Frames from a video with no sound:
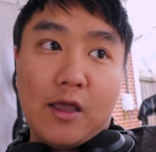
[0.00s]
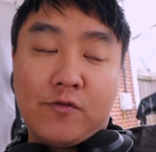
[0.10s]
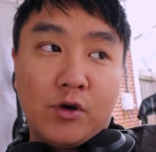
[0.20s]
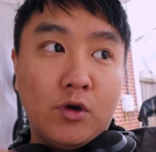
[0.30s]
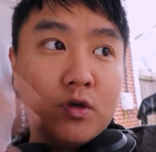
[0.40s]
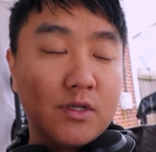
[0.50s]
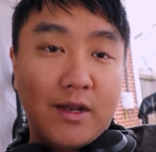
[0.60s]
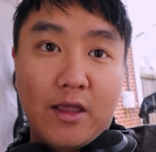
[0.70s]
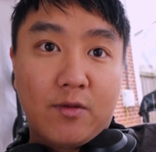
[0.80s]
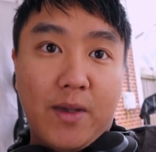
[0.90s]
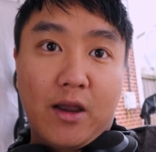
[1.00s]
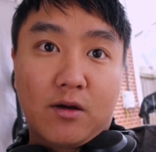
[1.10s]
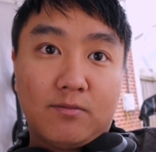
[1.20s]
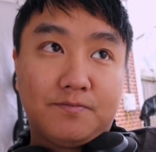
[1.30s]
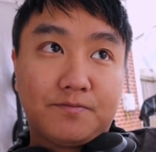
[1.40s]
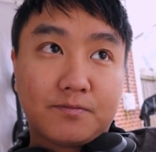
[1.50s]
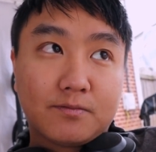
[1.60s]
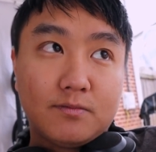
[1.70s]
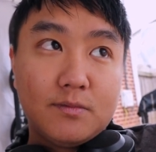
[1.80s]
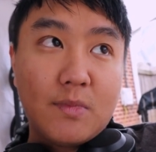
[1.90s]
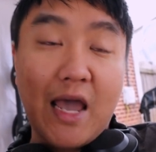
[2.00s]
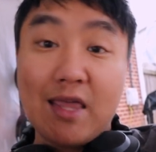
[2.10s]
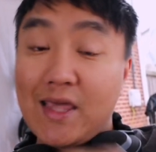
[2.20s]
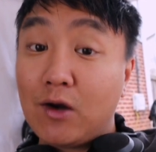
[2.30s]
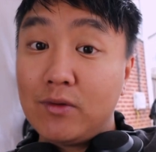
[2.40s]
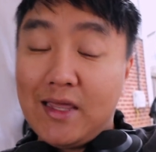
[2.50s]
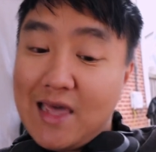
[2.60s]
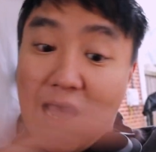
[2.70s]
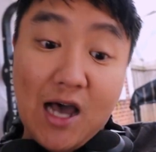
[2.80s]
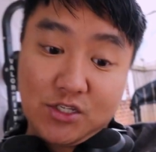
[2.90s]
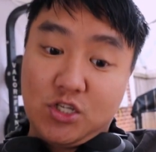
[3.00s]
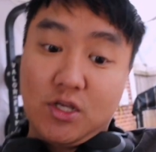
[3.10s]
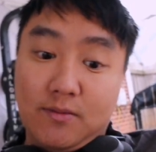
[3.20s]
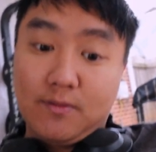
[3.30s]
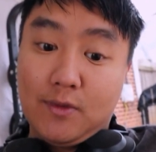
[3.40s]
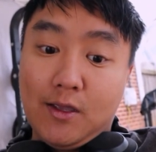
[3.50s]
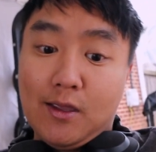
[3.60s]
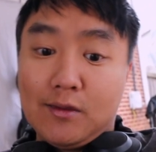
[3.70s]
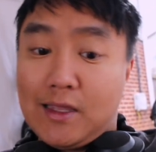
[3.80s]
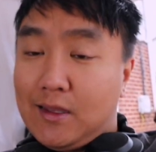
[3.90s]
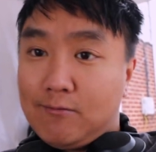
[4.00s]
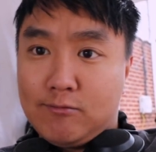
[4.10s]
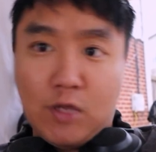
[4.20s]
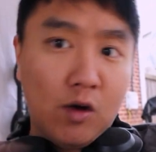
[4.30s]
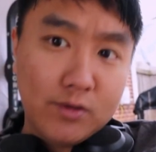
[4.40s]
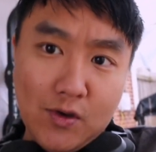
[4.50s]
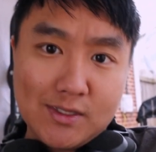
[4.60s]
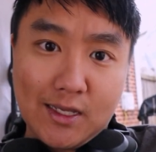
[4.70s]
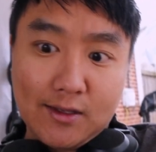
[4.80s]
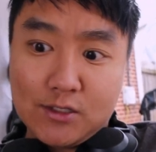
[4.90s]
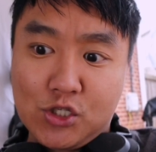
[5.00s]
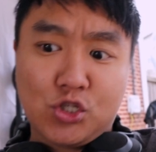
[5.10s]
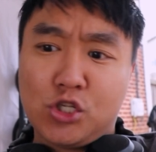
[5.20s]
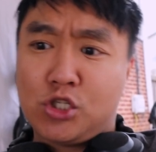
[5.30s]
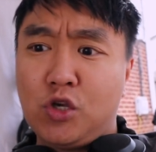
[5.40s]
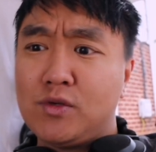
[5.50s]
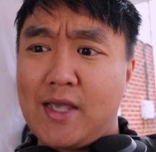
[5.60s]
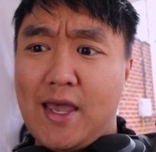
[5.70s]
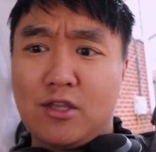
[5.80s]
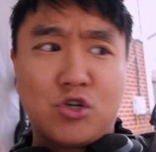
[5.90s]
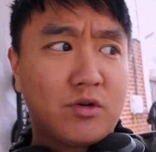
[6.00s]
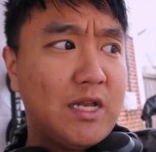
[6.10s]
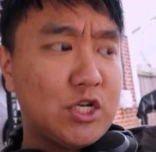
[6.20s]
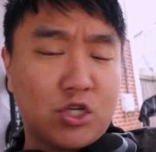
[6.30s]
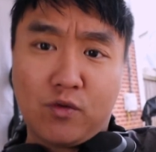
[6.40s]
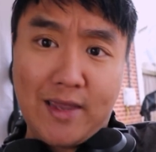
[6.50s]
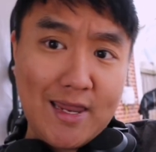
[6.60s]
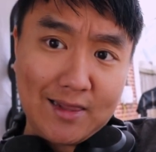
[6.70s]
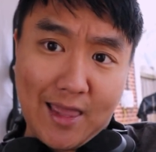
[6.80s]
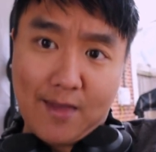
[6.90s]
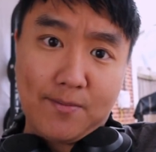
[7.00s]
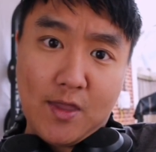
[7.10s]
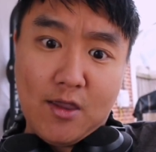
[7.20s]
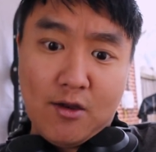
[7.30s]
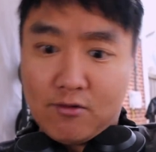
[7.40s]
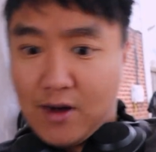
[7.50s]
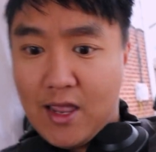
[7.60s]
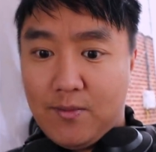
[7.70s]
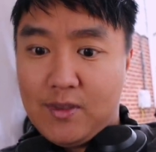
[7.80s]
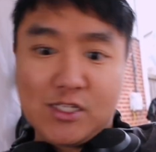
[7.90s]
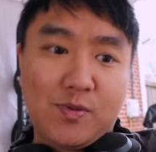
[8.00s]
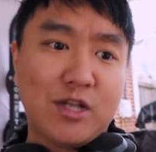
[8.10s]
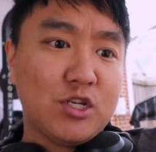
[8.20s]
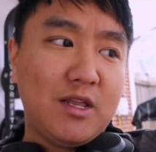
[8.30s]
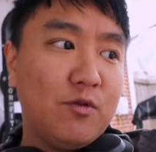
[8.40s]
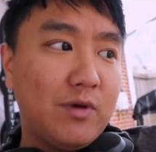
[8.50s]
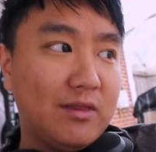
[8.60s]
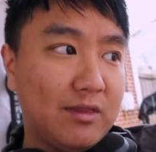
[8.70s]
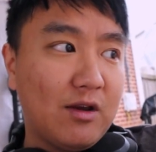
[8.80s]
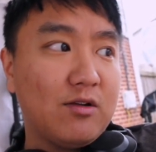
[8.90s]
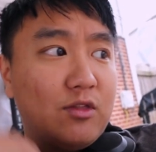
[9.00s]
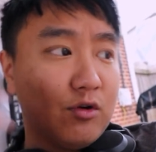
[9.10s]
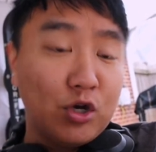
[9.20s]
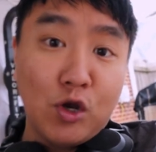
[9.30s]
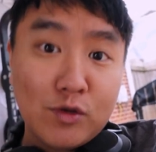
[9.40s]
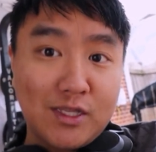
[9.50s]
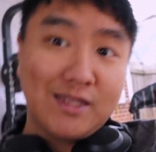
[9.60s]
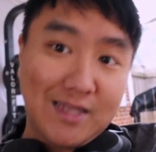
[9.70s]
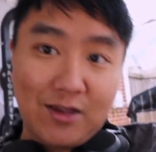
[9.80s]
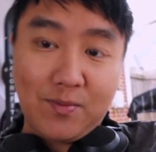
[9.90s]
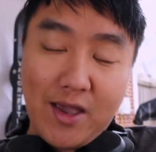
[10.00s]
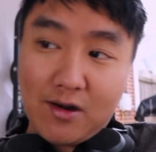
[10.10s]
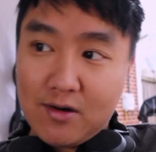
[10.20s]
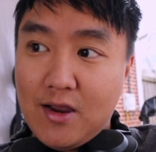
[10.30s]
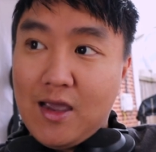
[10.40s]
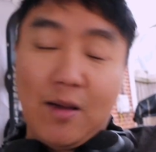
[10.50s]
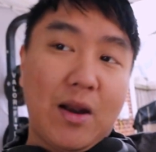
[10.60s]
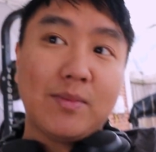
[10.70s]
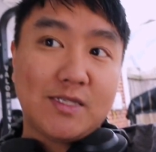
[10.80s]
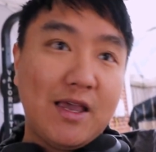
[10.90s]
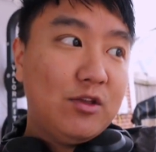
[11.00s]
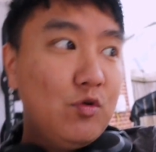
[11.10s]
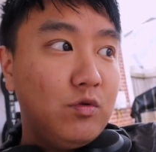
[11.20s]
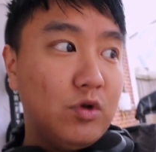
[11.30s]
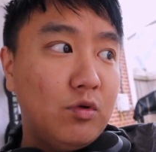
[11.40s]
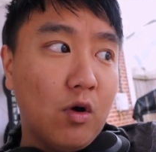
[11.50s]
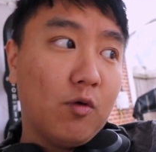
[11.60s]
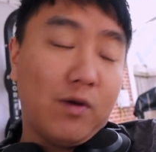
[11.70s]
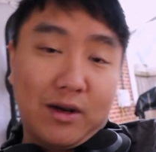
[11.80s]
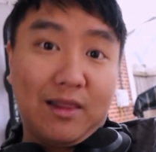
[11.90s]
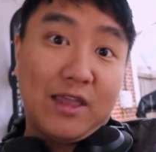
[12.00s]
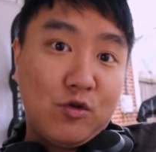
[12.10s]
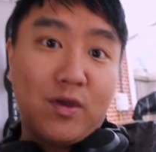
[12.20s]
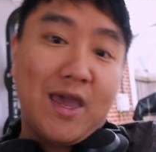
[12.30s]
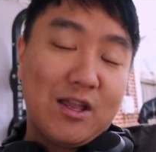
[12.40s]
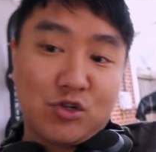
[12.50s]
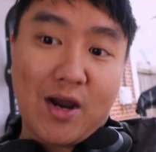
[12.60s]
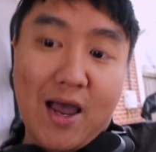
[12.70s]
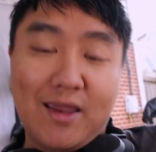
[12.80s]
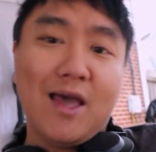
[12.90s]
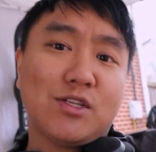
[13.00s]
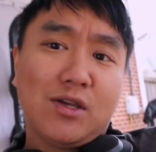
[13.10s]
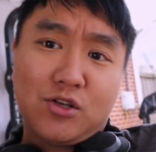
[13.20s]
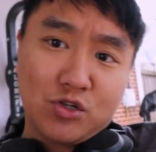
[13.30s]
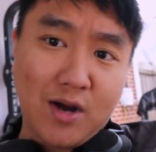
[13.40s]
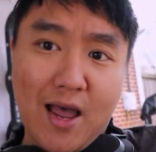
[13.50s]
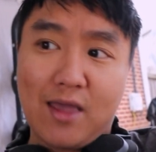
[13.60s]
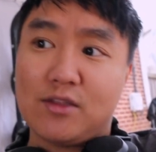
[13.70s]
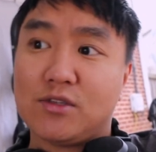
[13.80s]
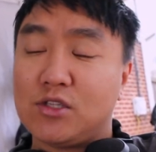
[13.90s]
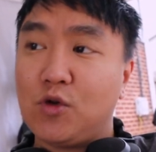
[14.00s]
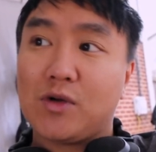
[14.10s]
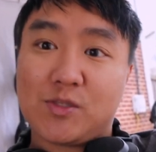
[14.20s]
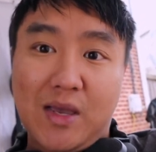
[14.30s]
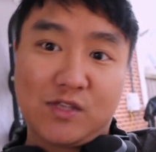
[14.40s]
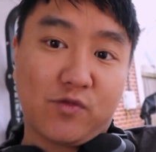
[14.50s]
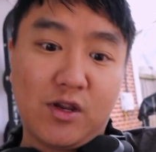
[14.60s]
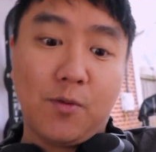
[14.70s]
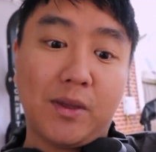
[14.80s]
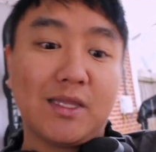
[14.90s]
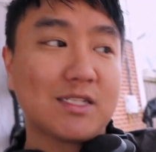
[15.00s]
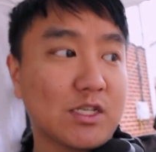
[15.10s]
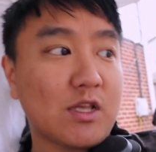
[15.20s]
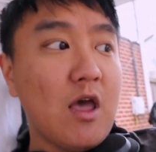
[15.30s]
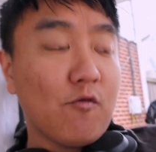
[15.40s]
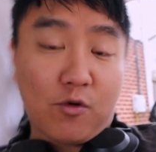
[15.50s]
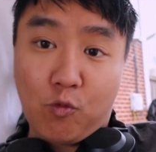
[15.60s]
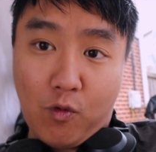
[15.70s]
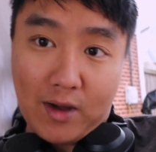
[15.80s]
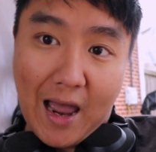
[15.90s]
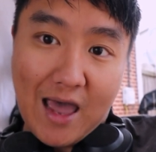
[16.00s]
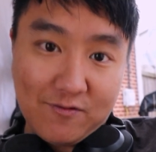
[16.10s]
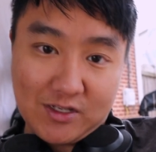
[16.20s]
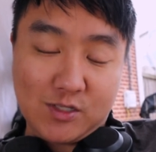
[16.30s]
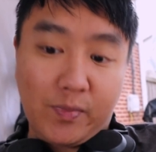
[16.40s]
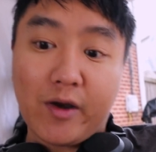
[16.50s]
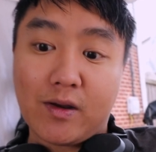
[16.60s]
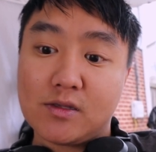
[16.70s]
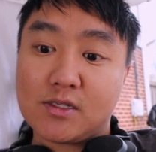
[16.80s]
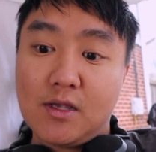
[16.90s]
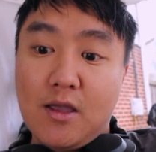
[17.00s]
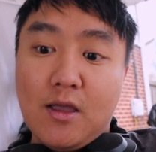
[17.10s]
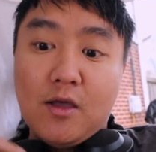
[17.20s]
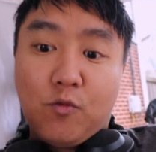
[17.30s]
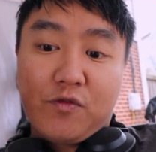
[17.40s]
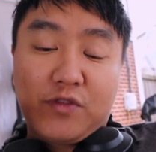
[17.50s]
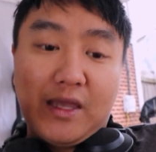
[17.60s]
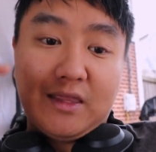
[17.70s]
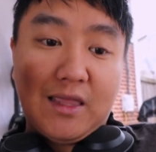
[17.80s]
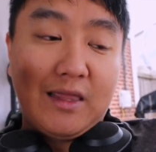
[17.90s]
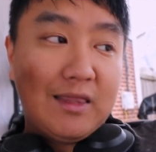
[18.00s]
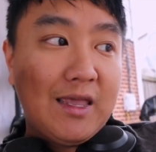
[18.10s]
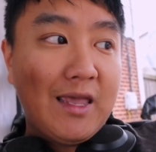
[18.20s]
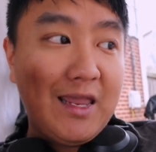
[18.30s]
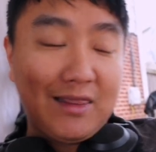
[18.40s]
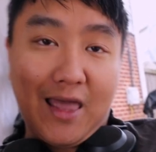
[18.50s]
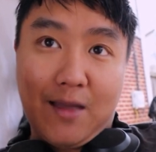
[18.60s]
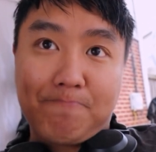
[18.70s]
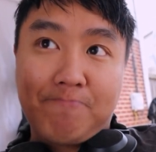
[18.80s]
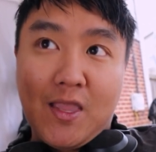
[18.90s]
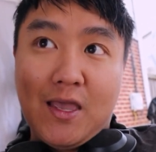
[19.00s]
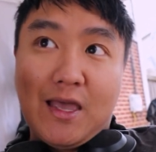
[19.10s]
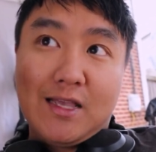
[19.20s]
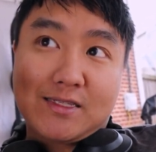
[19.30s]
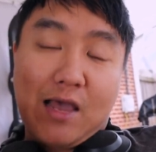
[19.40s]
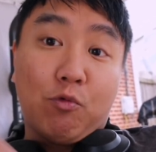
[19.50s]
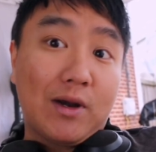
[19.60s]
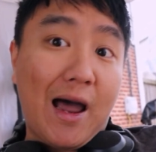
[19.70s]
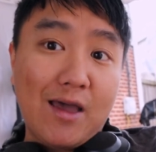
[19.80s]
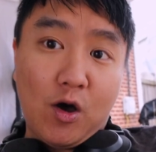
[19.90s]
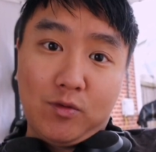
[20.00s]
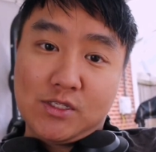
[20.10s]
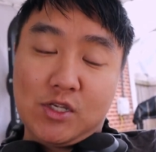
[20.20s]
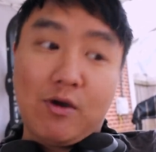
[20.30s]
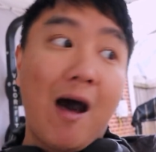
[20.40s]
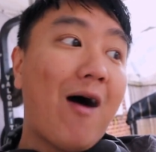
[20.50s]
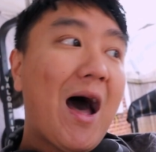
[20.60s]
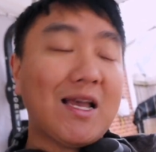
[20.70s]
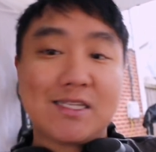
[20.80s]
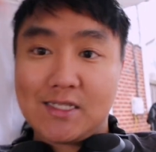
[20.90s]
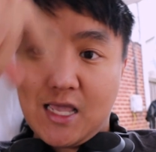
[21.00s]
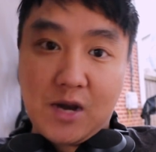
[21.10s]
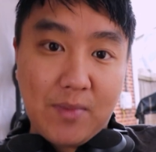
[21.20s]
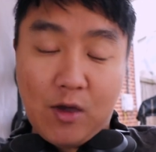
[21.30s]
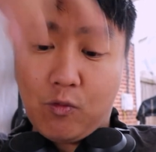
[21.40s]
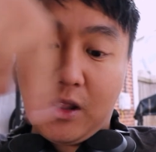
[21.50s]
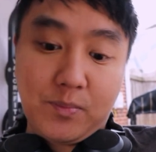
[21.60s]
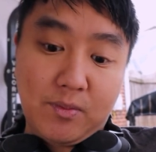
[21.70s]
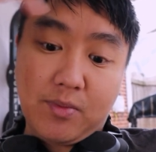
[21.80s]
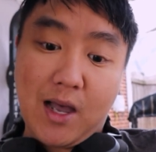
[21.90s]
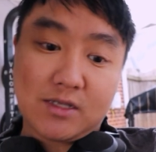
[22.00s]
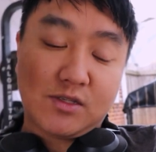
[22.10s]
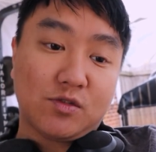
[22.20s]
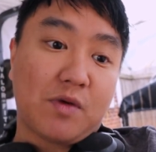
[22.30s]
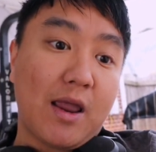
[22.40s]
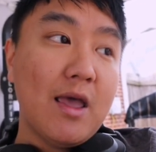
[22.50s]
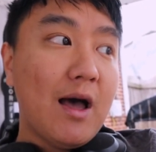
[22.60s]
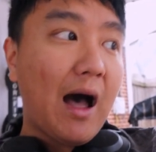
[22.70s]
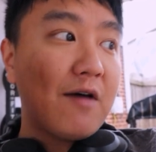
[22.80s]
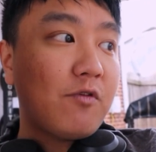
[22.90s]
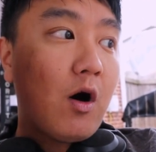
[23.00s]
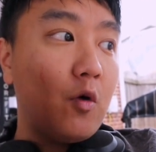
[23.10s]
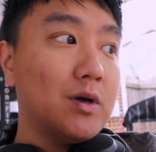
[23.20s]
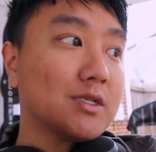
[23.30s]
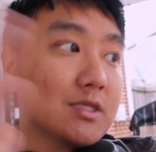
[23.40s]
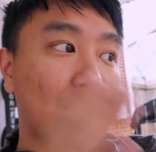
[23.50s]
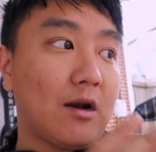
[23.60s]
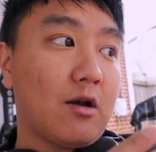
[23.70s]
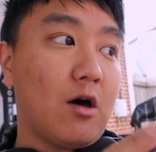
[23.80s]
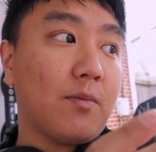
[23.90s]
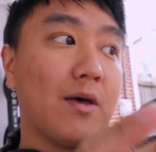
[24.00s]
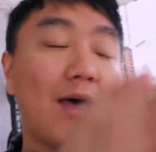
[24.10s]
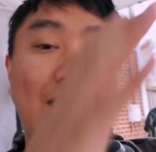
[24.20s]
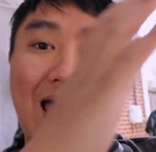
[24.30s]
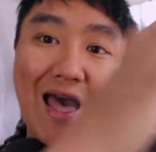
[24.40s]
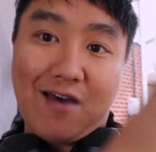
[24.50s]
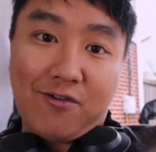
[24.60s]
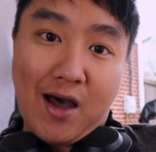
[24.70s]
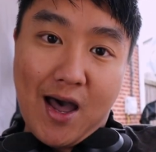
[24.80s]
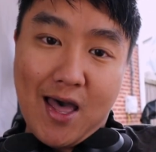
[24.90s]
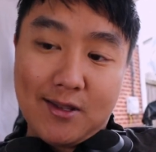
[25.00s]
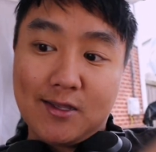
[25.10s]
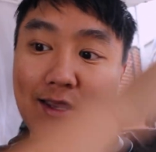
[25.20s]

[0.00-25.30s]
if you're using an incubator and they don't need that oxygen, then don't use it. Just just use a traditional heat lamp right? Especially when they're they're new to this incubator. I'm not saying you you don't want like you can't try. Yes, you can try and do what's best for you, but this is for what I've experienced with the the, the heat lamp is that what I always do, how I set up my whelping boxes, right? I've always set it up half hot,